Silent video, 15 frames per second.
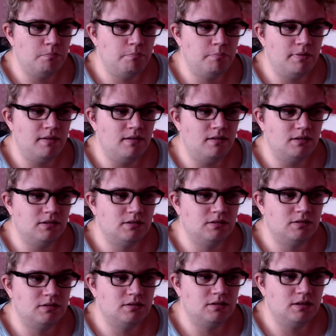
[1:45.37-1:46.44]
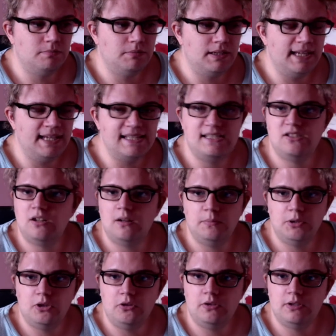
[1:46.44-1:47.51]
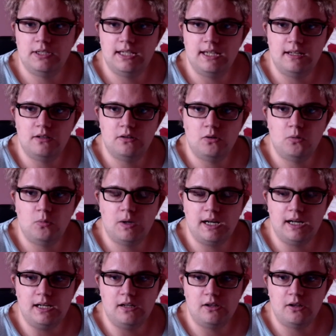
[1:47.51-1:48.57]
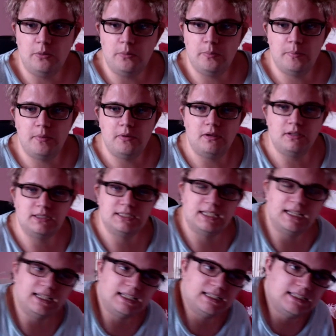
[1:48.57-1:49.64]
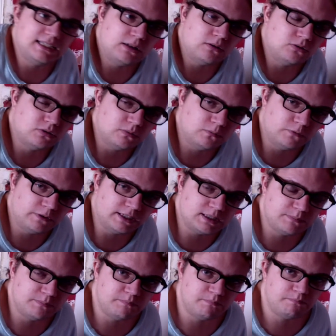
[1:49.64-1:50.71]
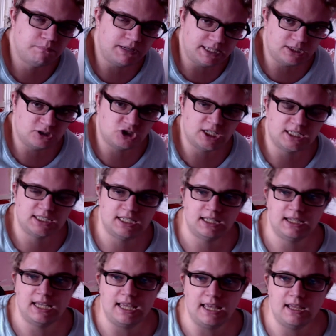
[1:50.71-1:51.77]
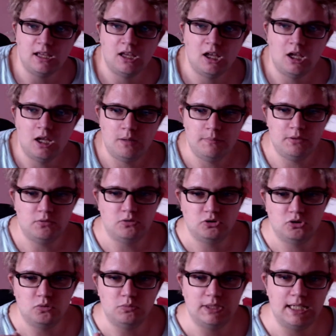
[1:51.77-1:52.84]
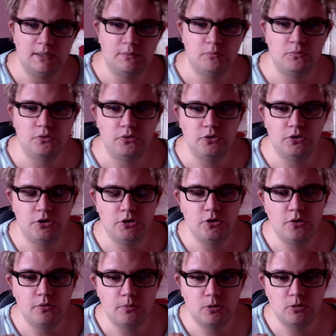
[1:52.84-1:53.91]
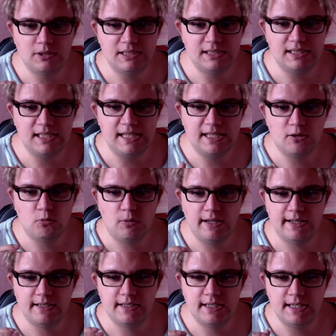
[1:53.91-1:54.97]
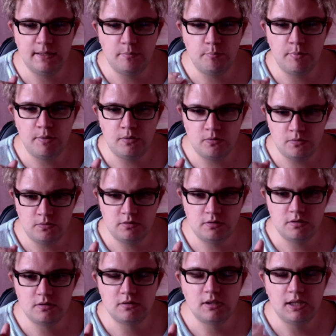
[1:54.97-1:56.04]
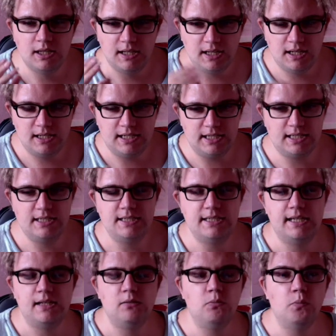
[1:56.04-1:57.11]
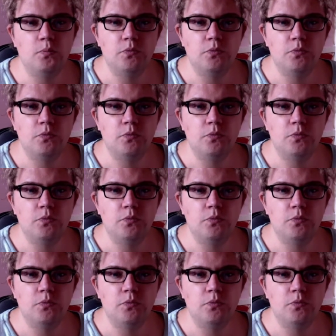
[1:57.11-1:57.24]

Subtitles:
But it stopped hurting a while ago, but I can tell something's been injected there, because sometimes, you know, because it's a liquid, it burns, and I can tell.